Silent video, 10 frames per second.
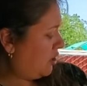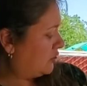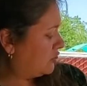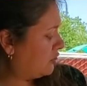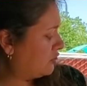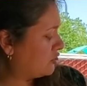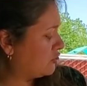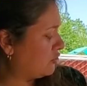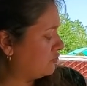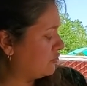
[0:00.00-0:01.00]
So the
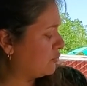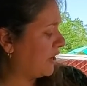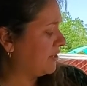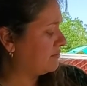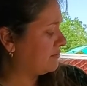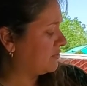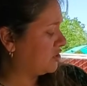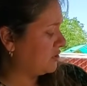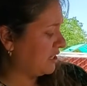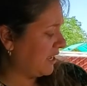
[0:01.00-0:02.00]
soldiers went
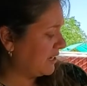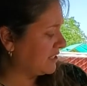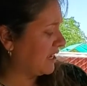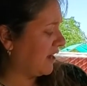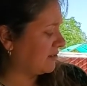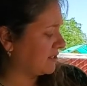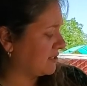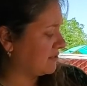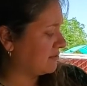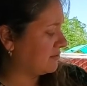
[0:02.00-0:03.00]
to the next
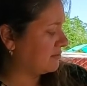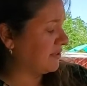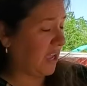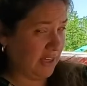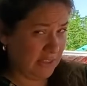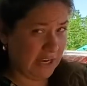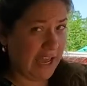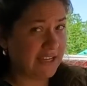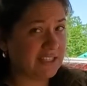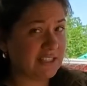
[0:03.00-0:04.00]
house, and the
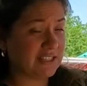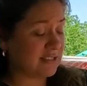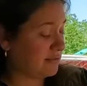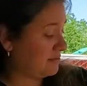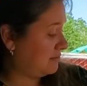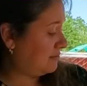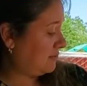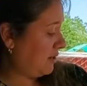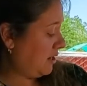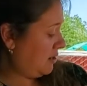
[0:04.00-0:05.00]
next,
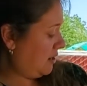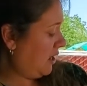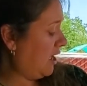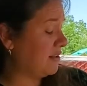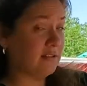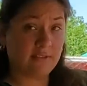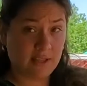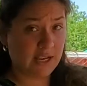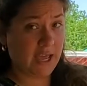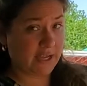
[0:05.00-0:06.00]
and
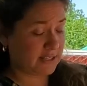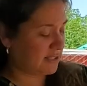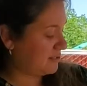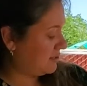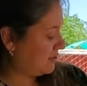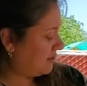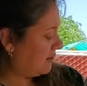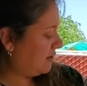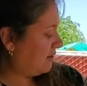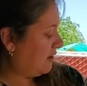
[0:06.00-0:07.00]
the next.
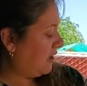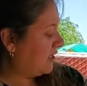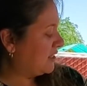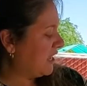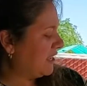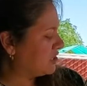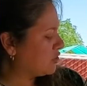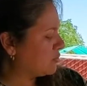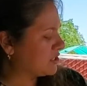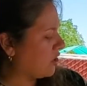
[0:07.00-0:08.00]
The
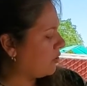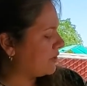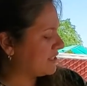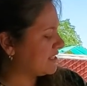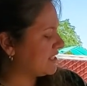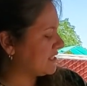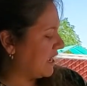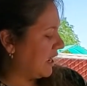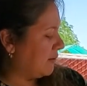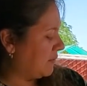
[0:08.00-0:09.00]
answer was always the
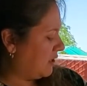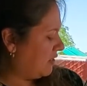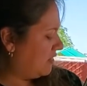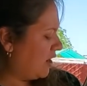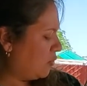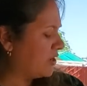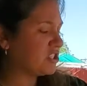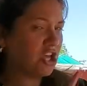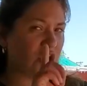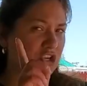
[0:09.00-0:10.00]
same. There
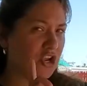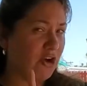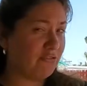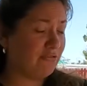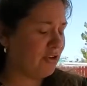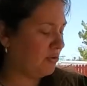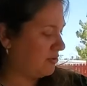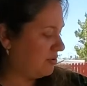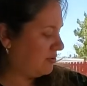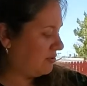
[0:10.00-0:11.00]
was no food.
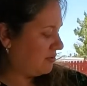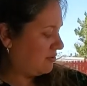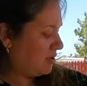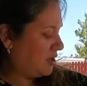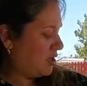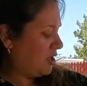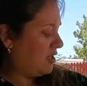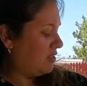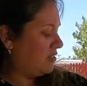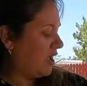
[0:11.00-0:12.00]

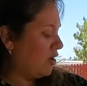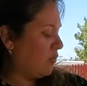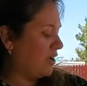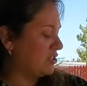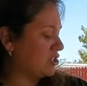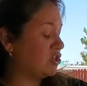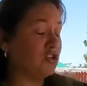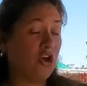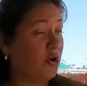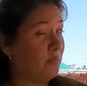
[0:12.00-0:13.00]
There was
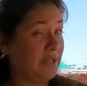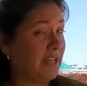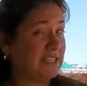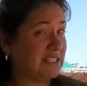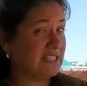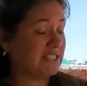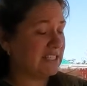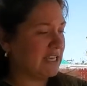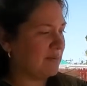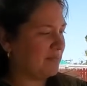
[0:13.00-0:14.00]
no place to sleep.